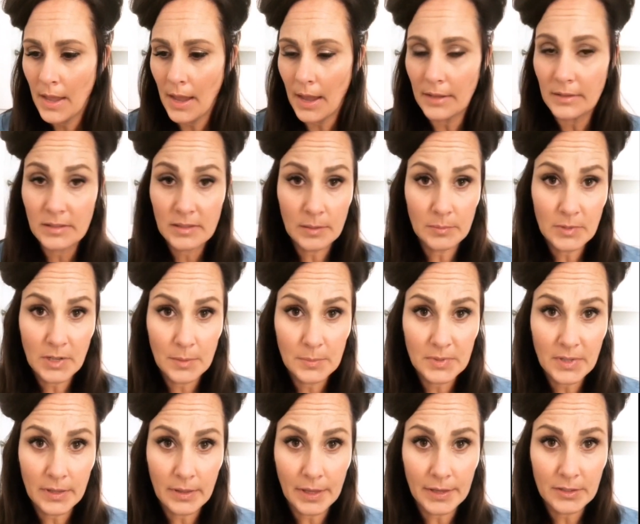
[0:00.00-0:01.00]
And
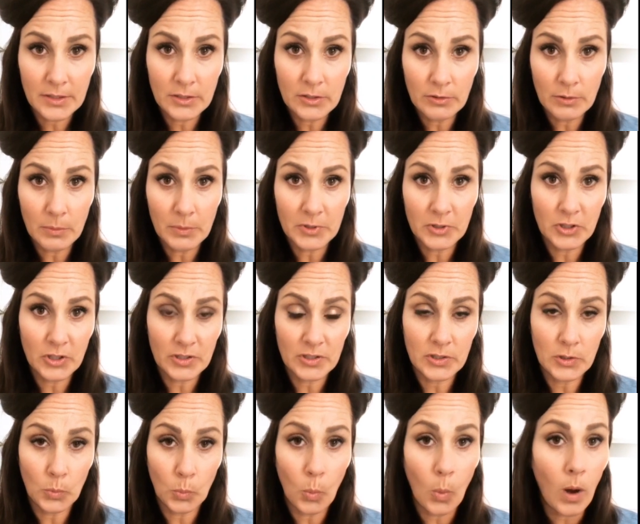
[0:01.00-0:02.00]
sometimes I like to do it with
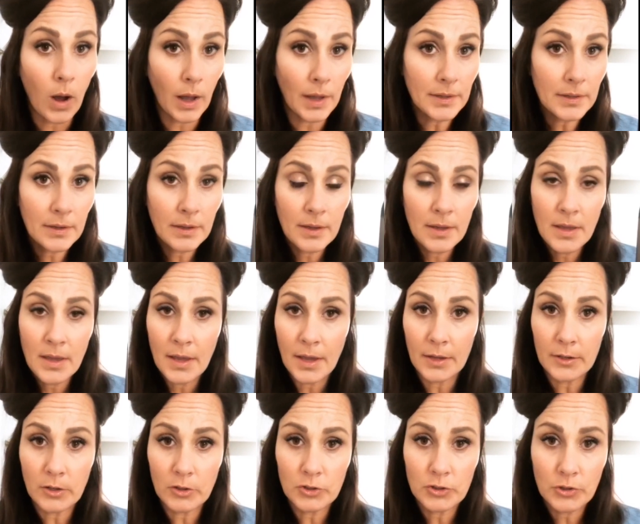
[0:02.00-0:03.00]
just the wand,
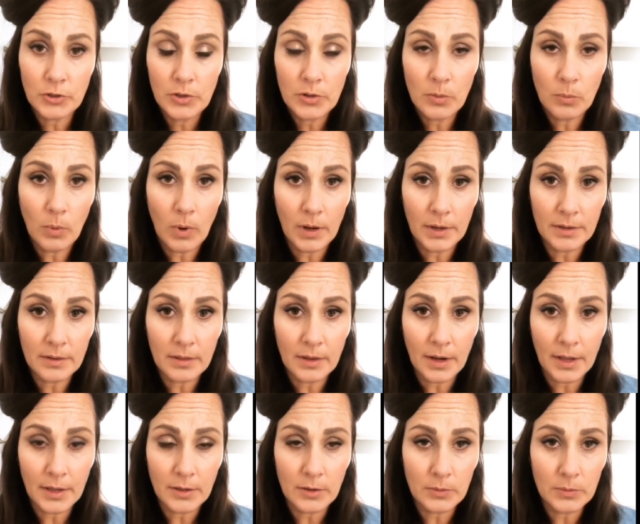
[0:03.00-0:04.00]
and I'll show you the wand
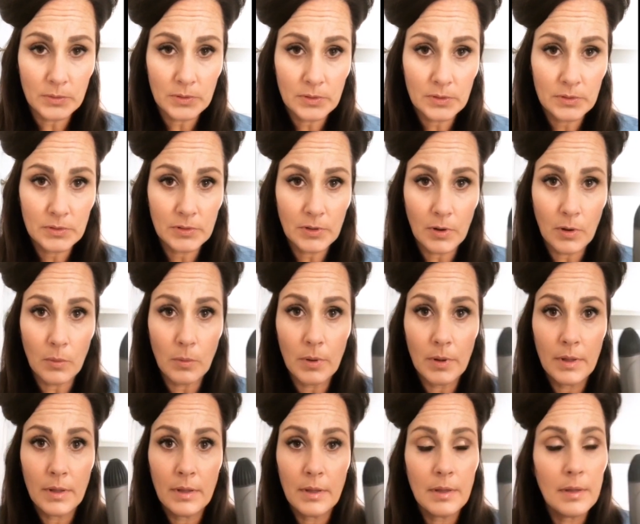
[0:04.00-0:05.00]
that I use. So
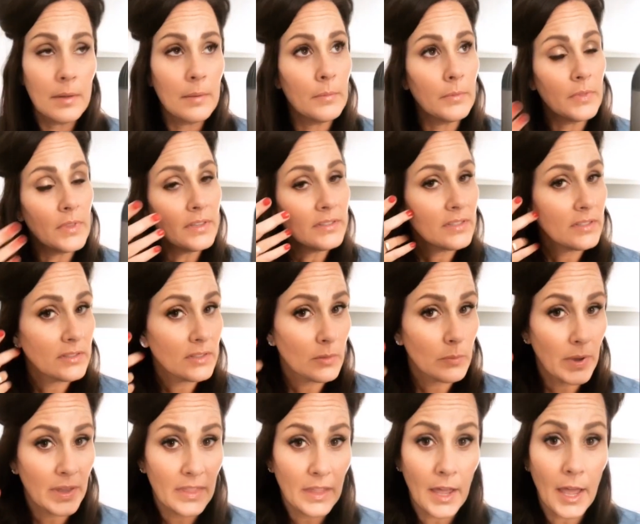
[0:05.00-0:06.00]
this is the
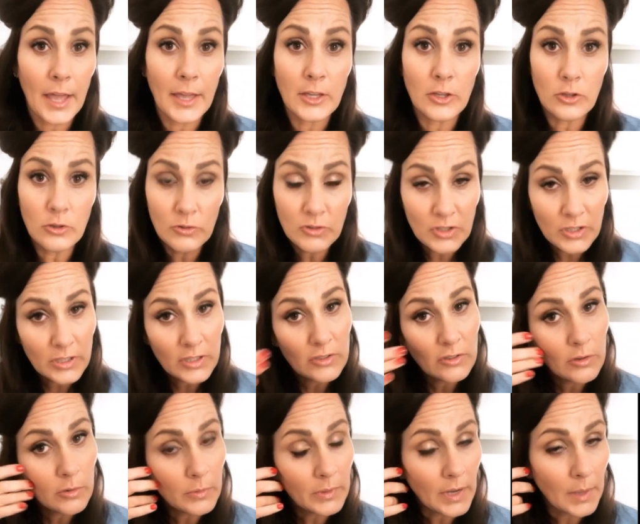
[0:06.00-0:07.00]
way that I usually
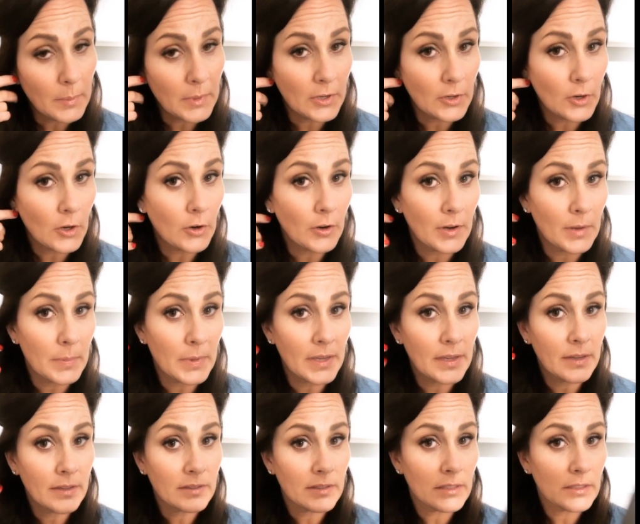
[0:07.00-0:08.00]
do it when I'm in a hurry
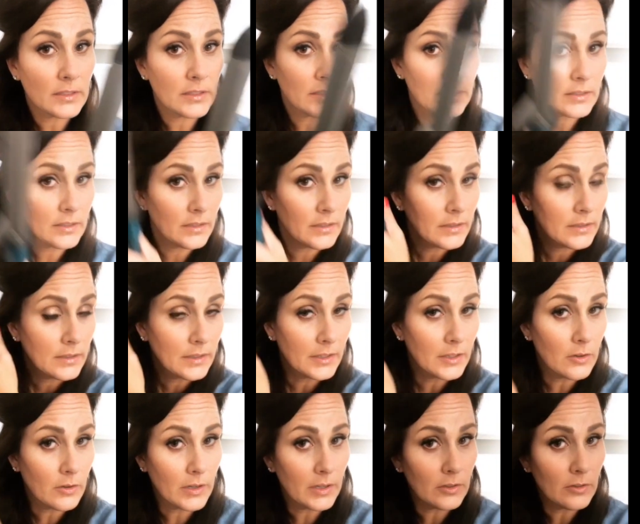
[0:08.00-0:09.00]
because
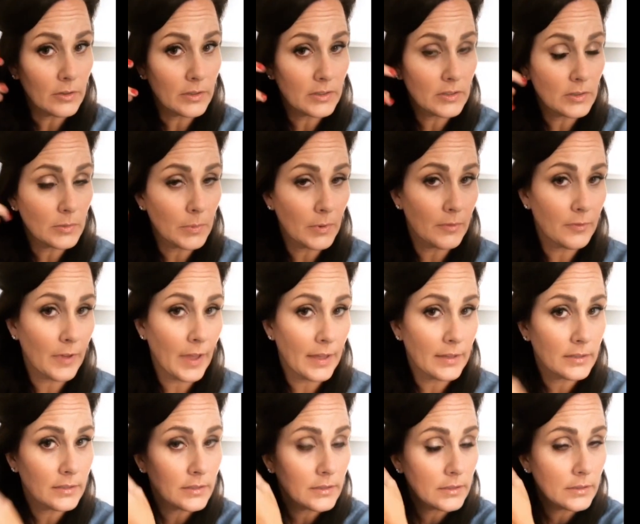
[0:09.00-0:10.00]
you can do it super
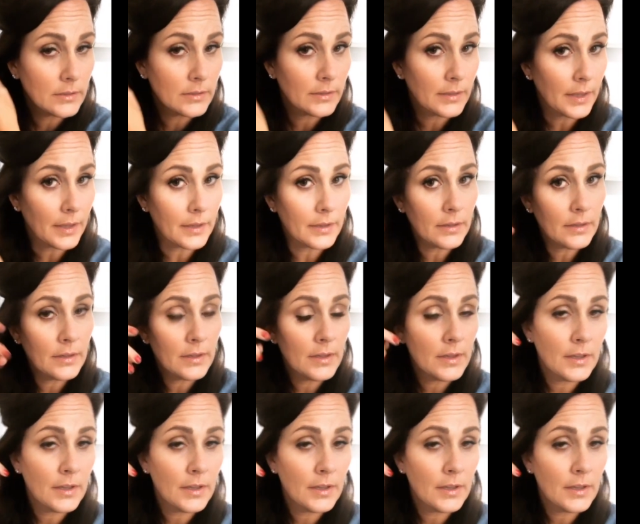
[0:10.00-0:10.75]
fast, okay?